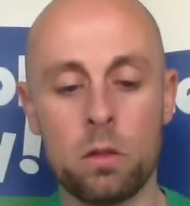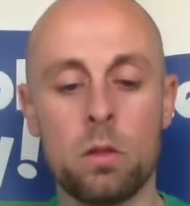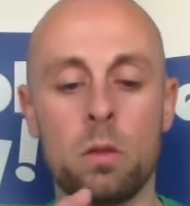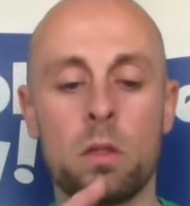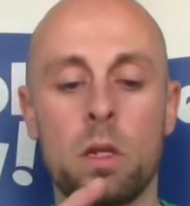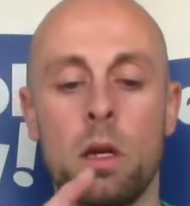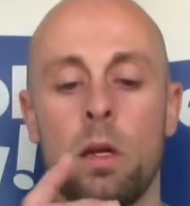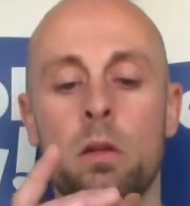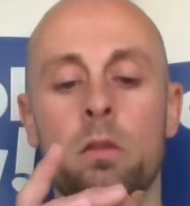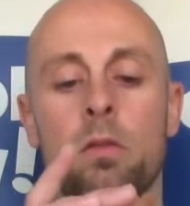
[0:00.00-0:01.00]
So he's
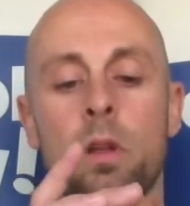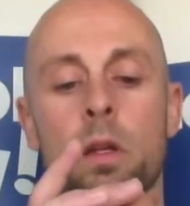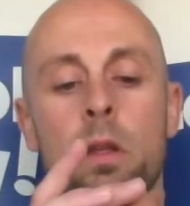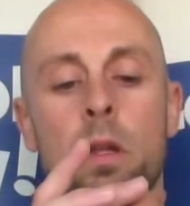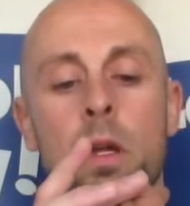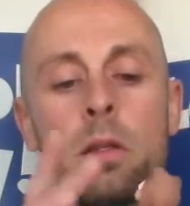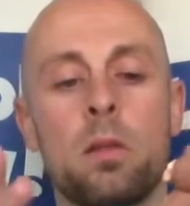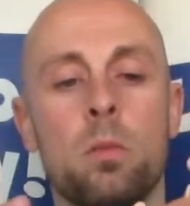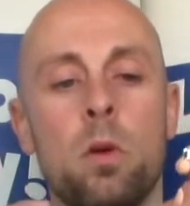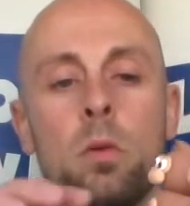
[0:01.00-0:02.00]
kind of like that at
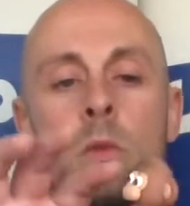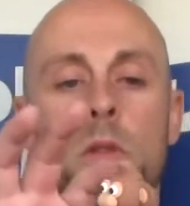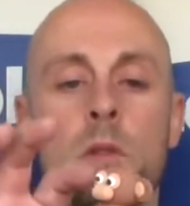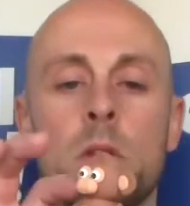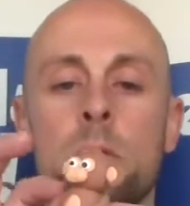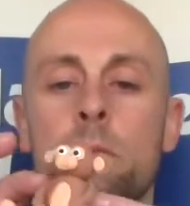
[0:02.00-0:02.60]
the moment.